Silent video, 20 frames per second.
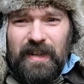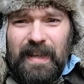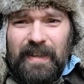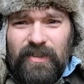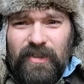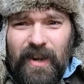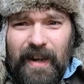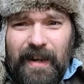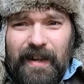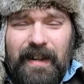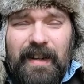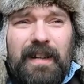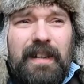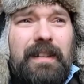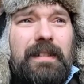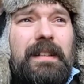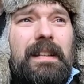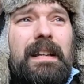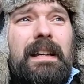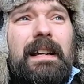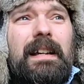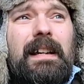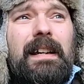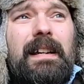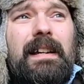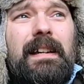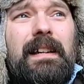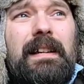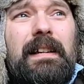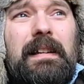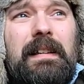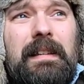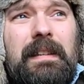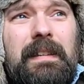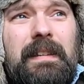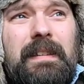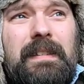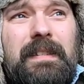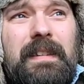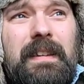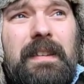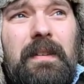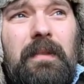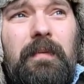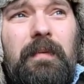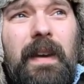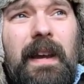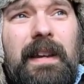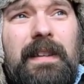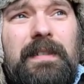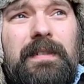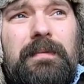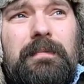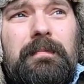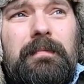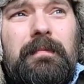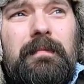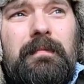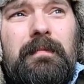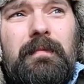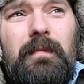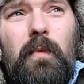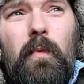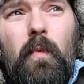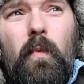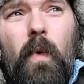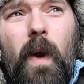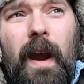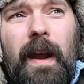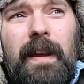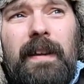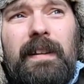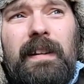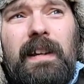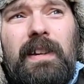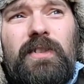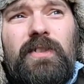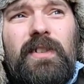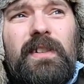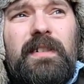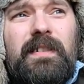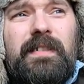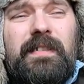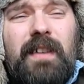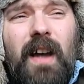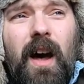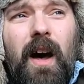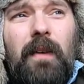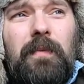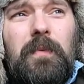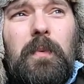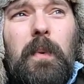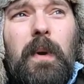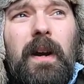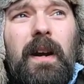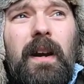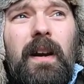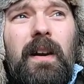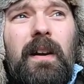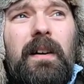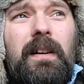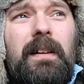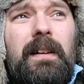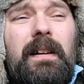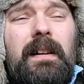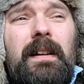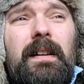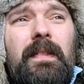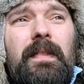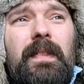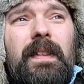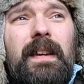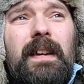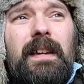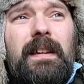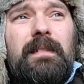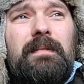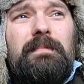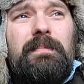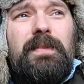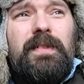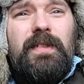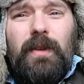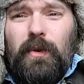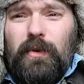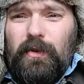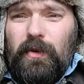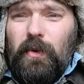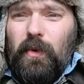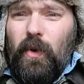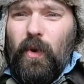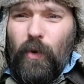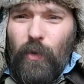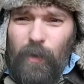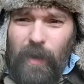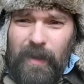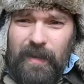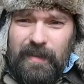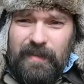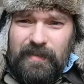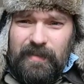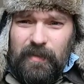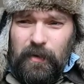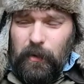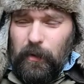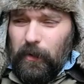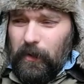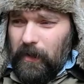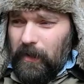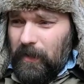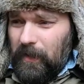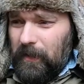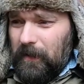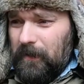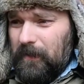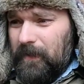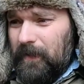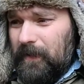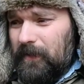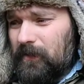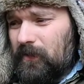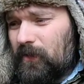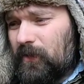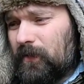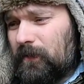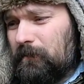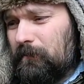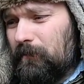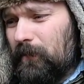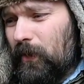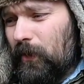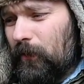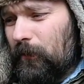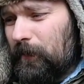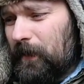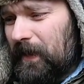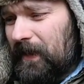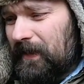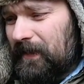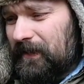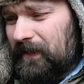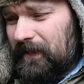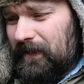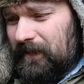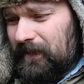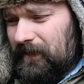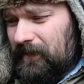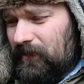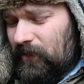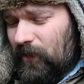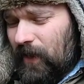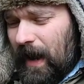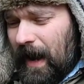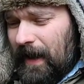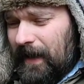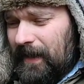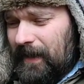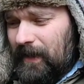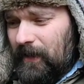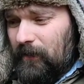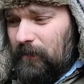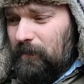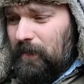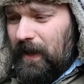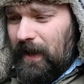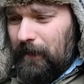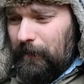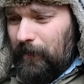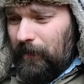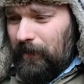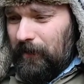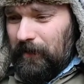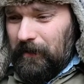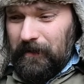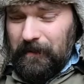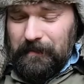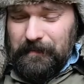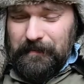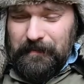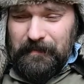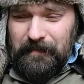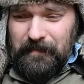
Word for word: at China, you see the face recognition software, the social credit score, the tr movement tracking of people,